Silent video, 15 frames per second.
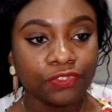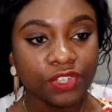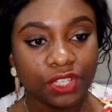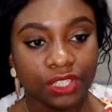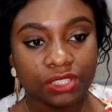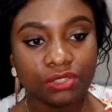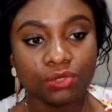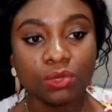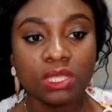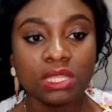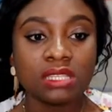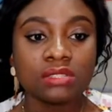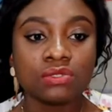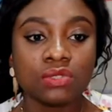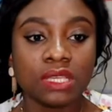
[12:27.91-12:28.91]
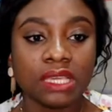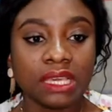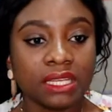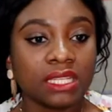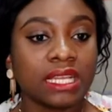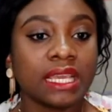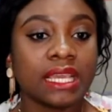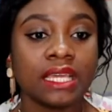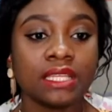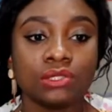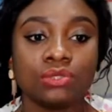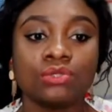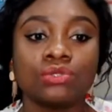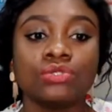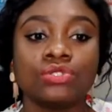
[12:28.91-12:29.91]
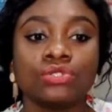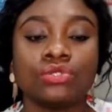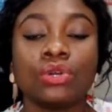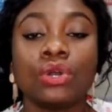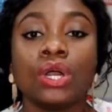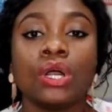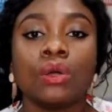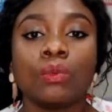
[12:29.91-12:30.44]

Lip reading: First, doing things together, like I told you,